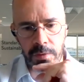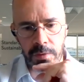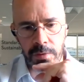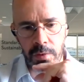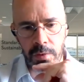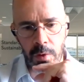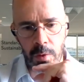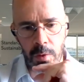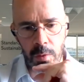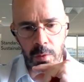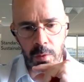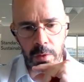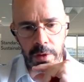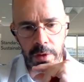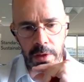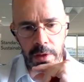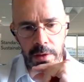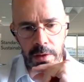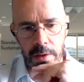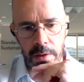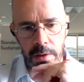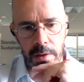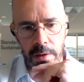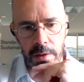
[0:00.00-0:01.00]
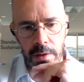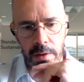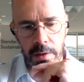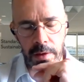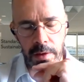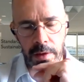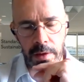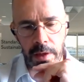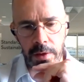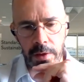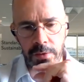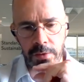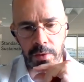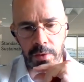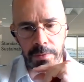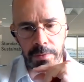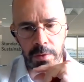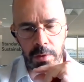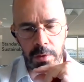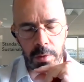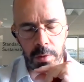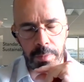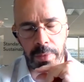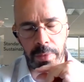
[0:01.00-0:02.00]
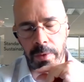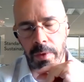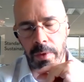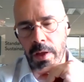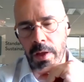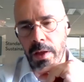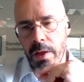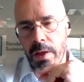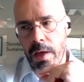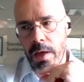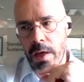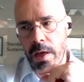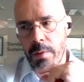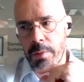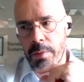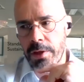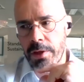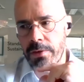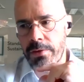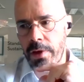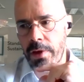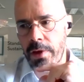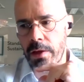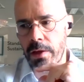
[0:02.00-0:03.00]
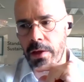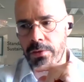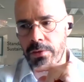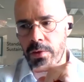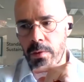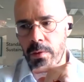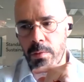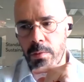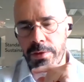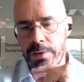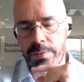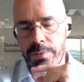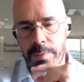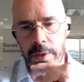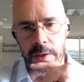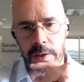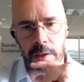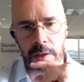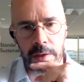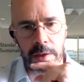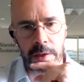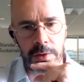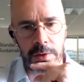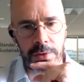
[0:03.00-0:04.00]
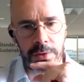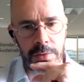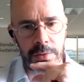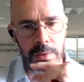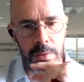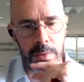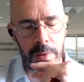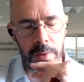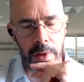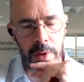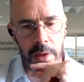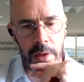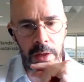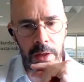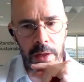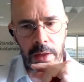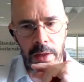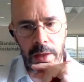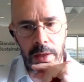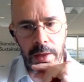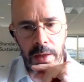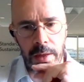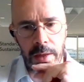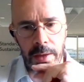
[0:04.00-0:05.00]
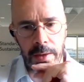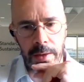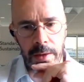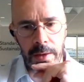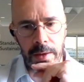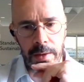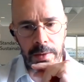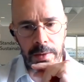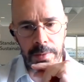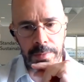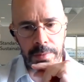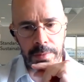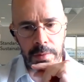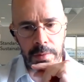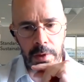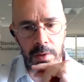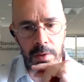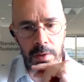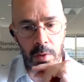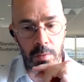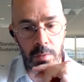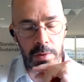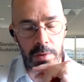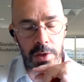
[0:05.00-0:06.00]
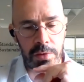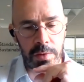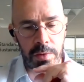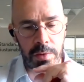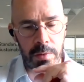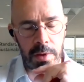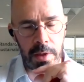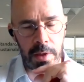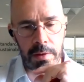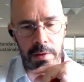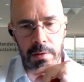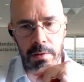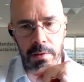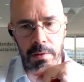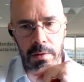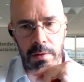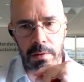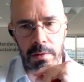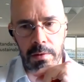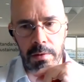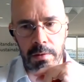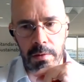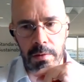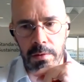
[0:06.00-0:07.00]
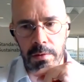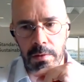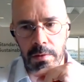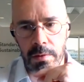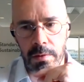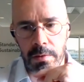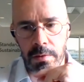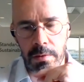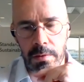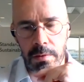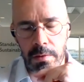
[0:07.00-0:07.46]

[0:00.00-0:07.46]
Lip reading: So in the case of Europe, I mean, this has always been an issue, a known issue that the